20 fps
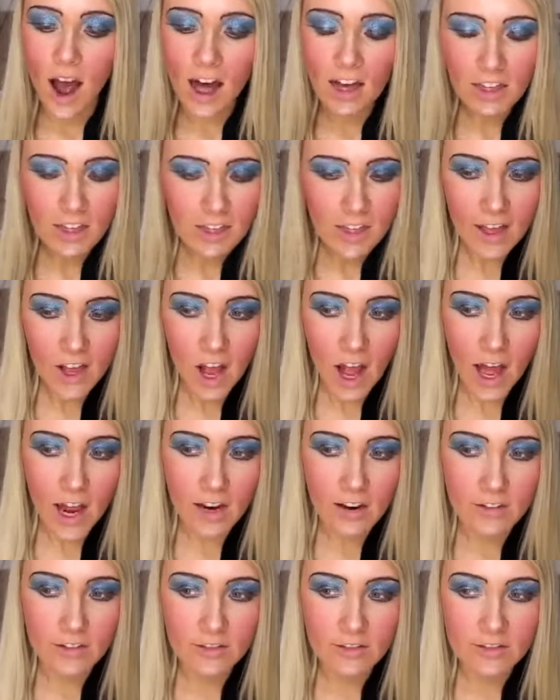I think that
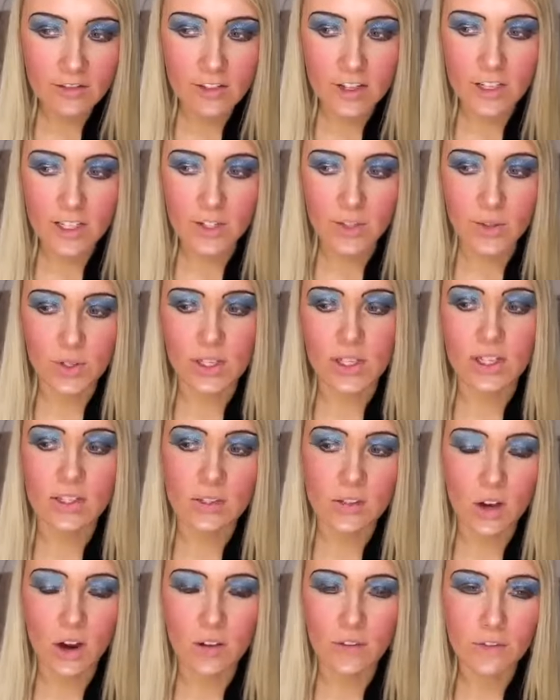kind of doesn't really
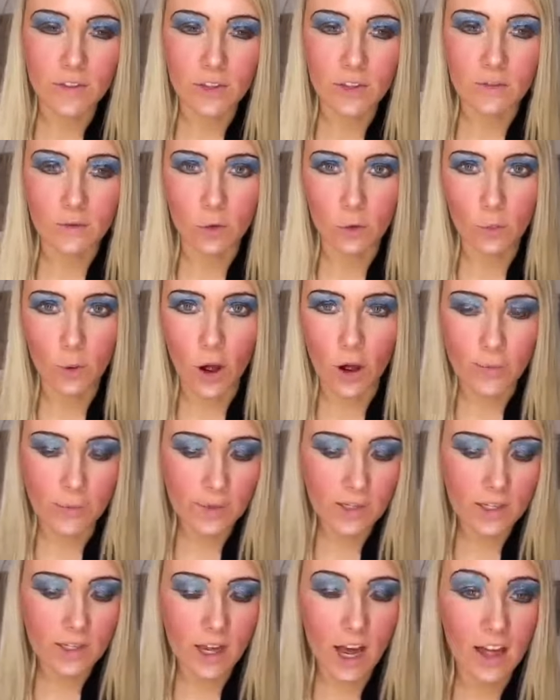serve the full
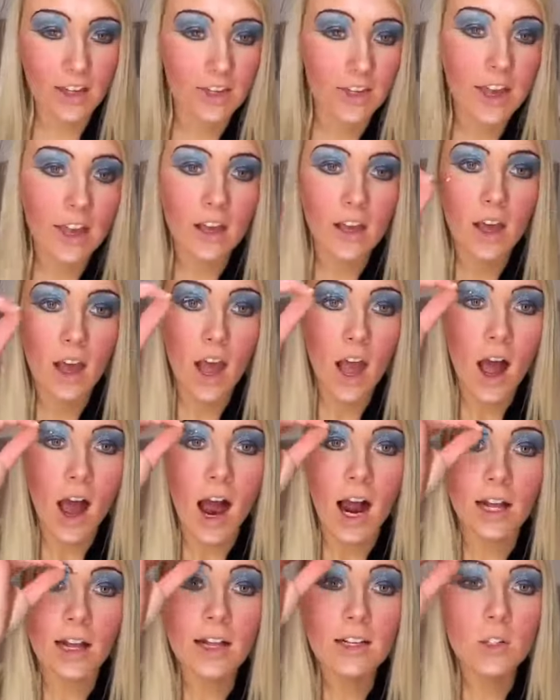purpose. I think
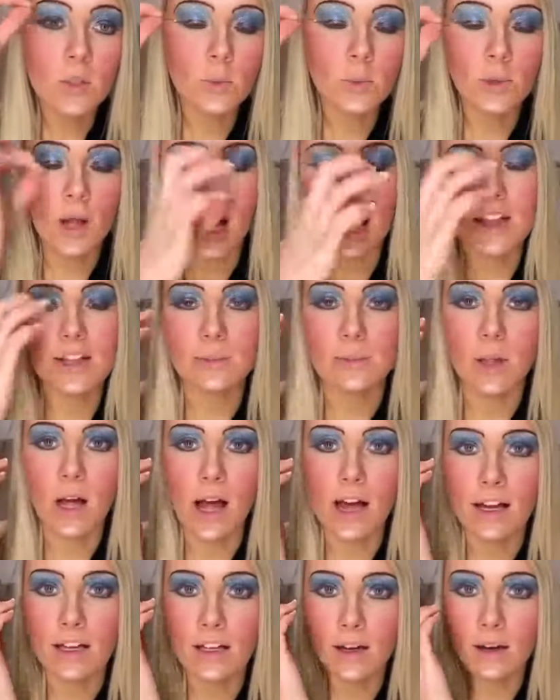I like to apply them
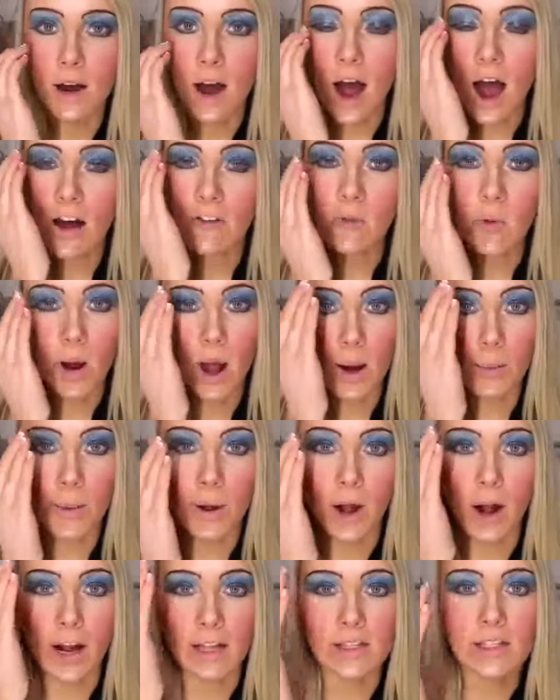like halfway up
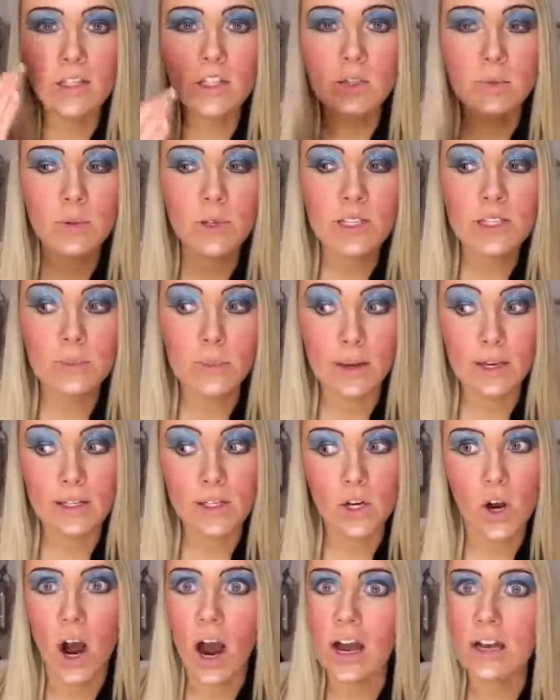my eyelid, just because it
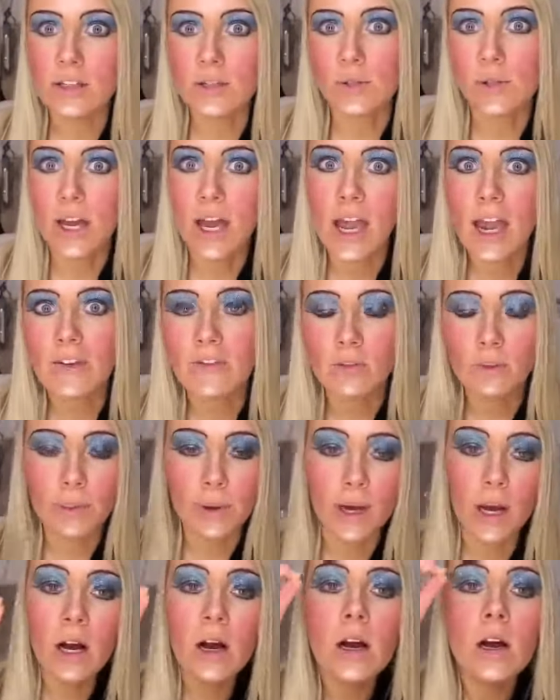makes your eyes look even
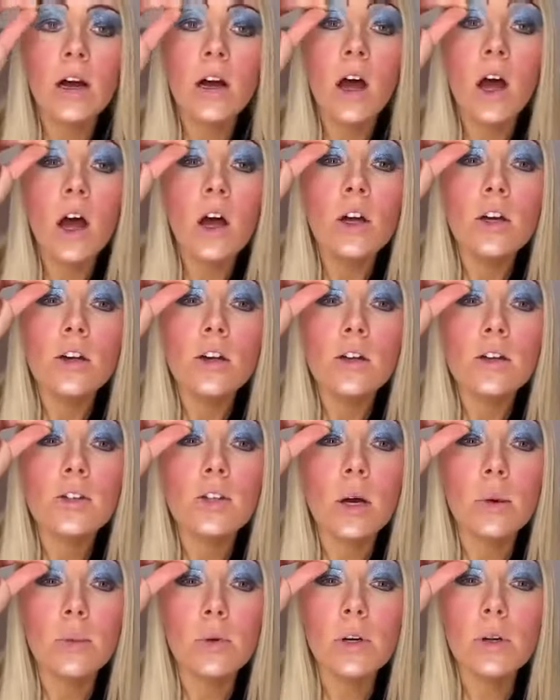bigger.
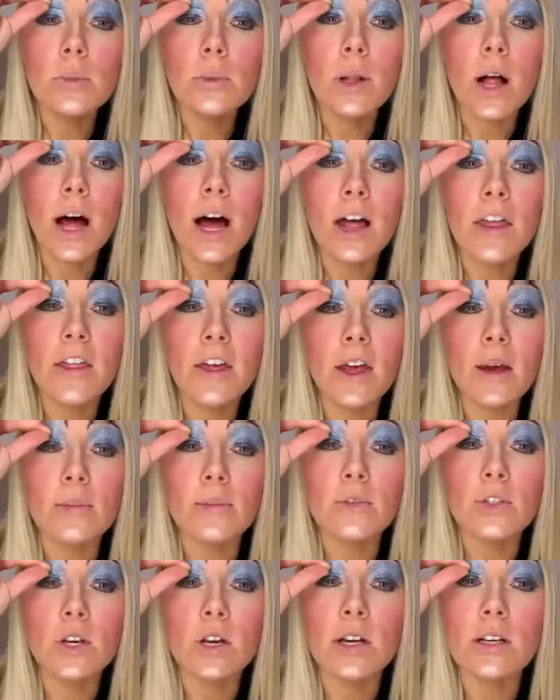So I'm going to apply
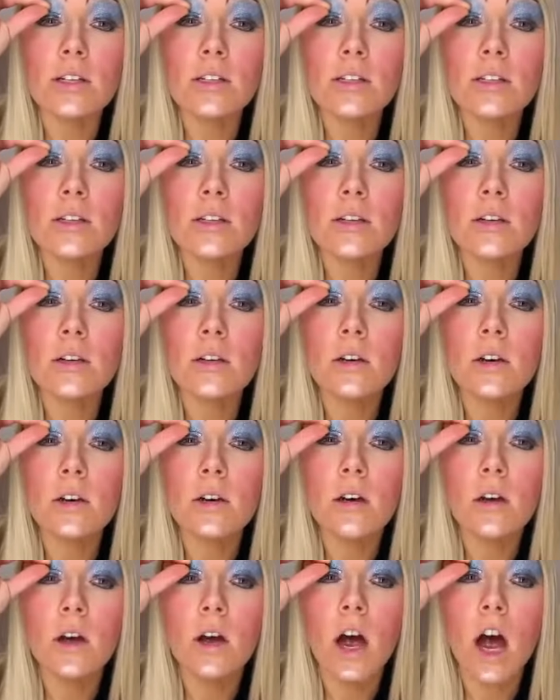them just
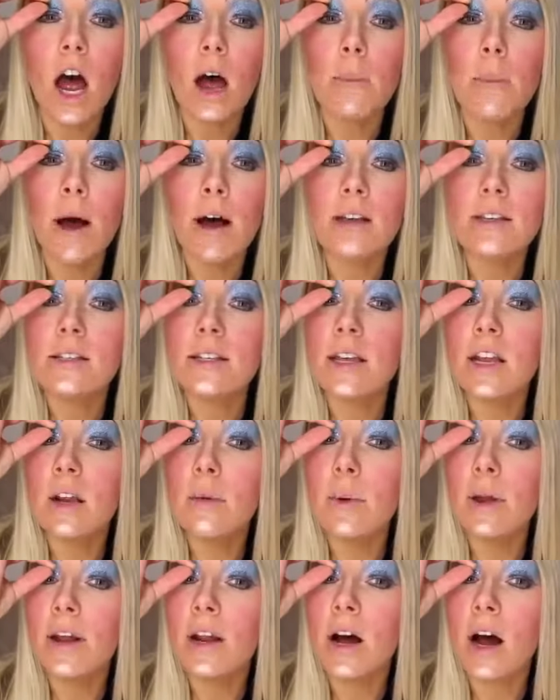about a
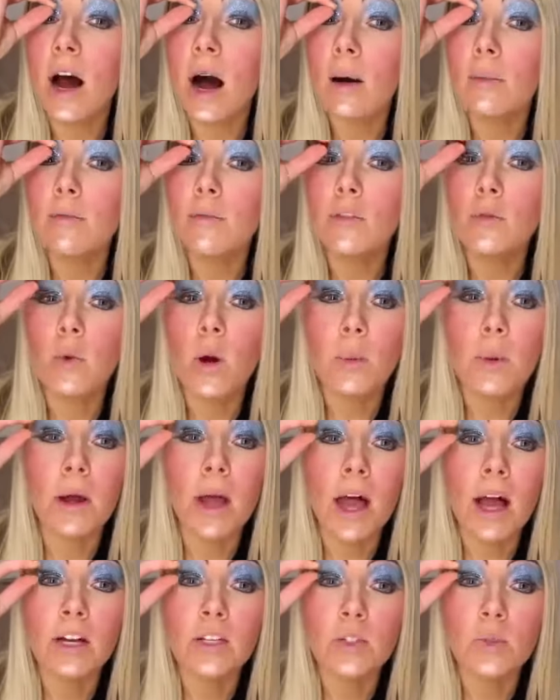centimetre up from where my
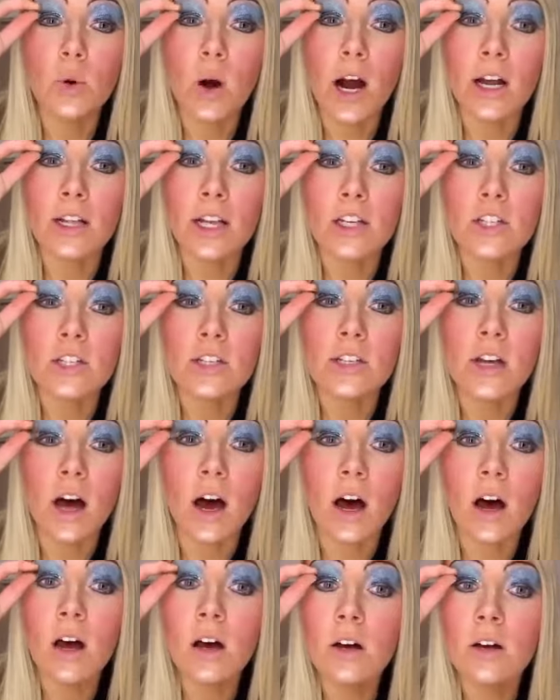actual eyelashes
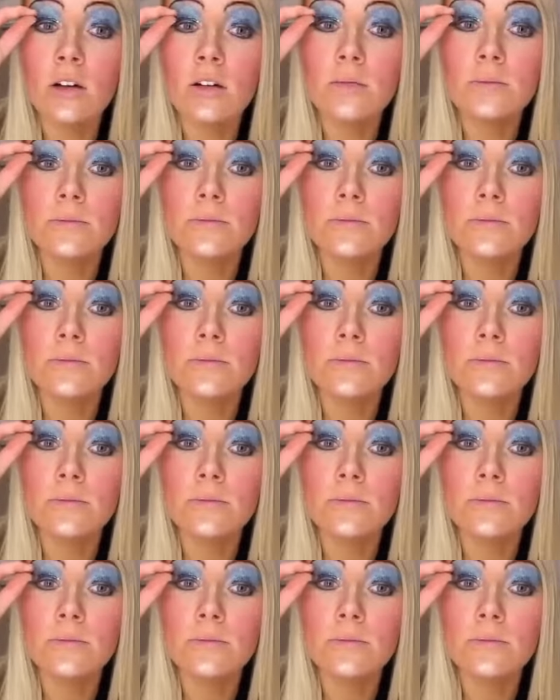are.